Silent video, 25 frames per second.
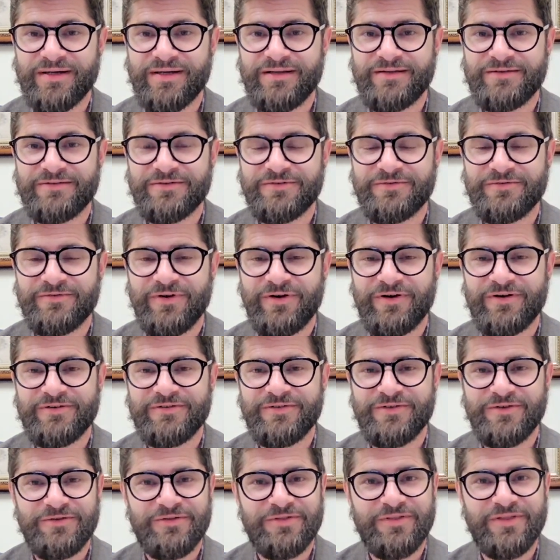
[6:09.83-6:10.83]
Insofar
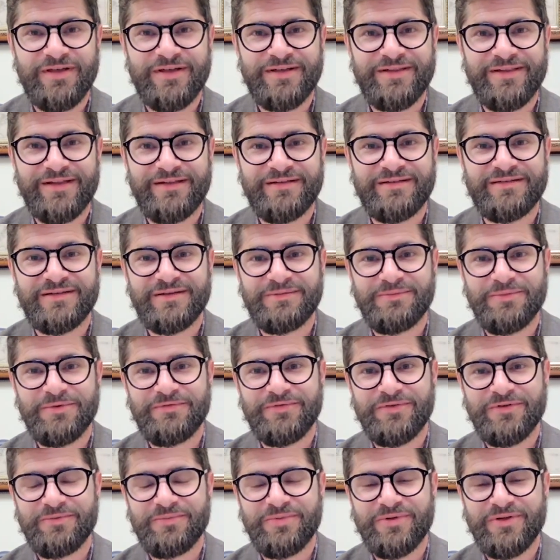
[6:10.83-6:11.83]
as you think that some of
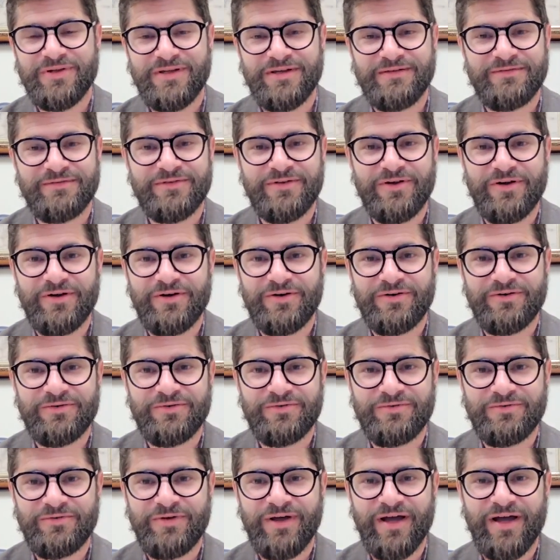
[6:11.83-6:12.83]
your beliefs are
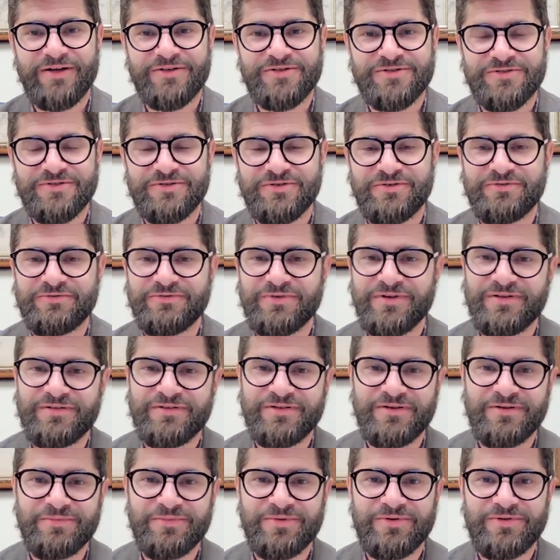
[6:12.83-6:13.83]
rational and
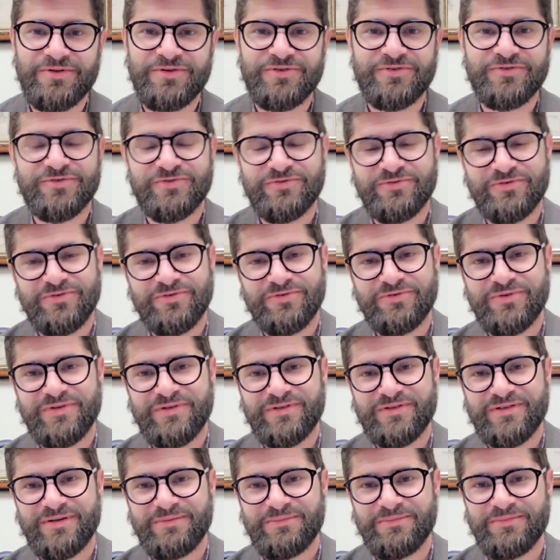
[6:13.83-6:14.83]
reasonable and true, and
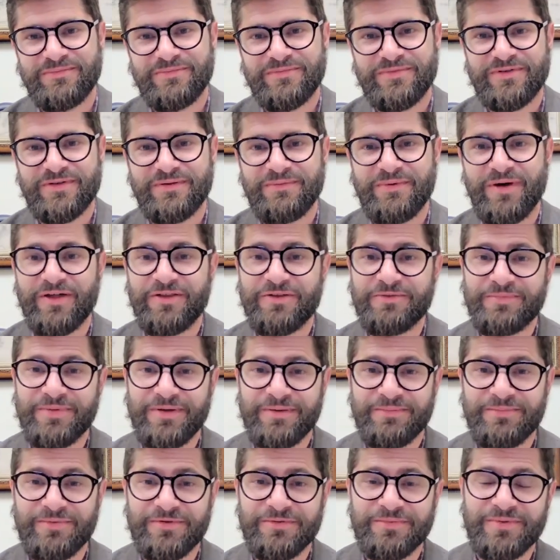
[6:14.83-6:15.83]
some other
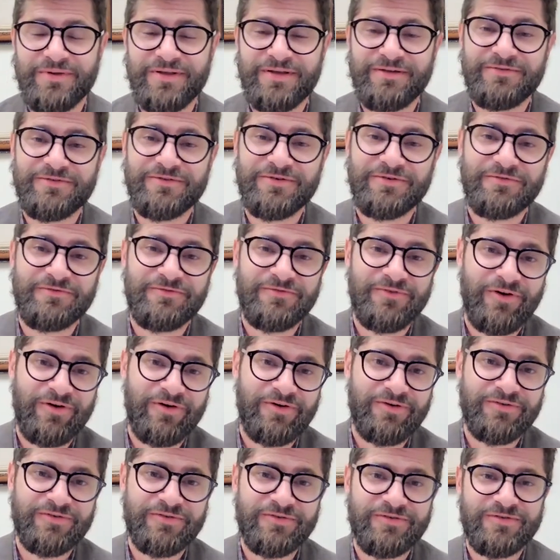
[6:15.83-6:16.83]
people's beliefs are
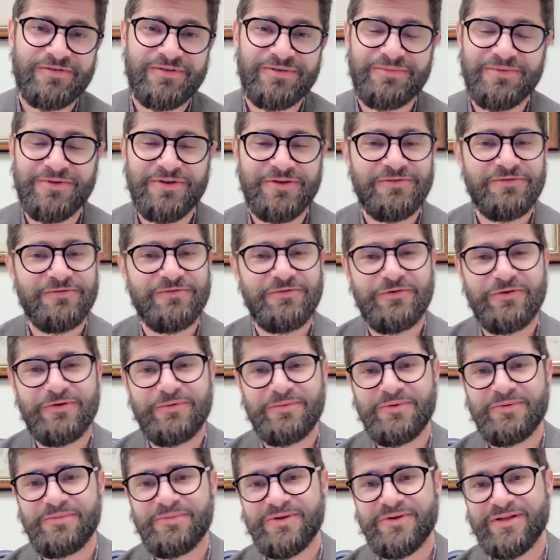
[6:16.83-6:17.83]
false, or some of your
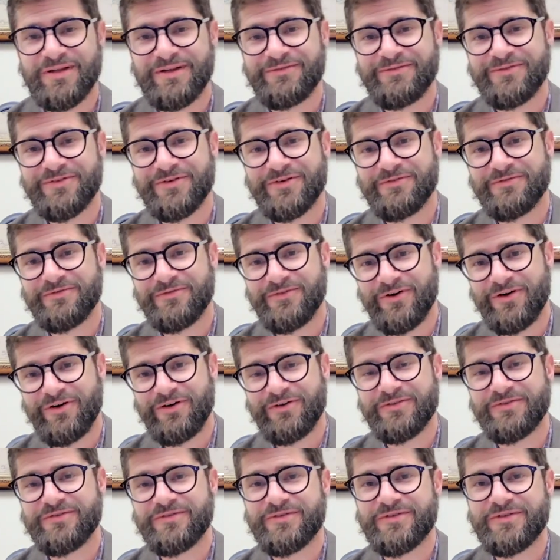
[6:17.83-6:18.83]
former beliefs are
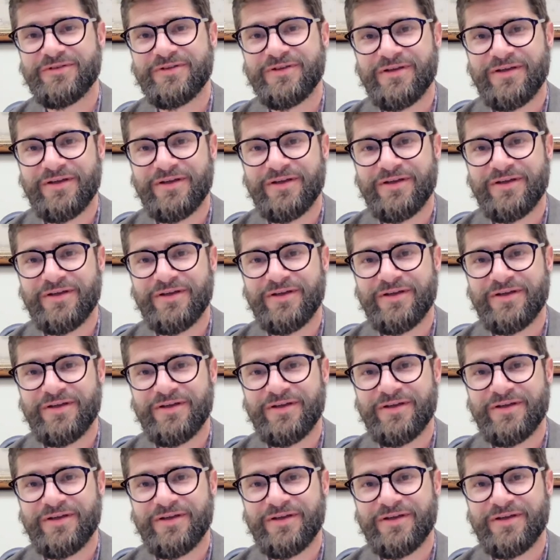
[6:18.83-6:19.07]
false.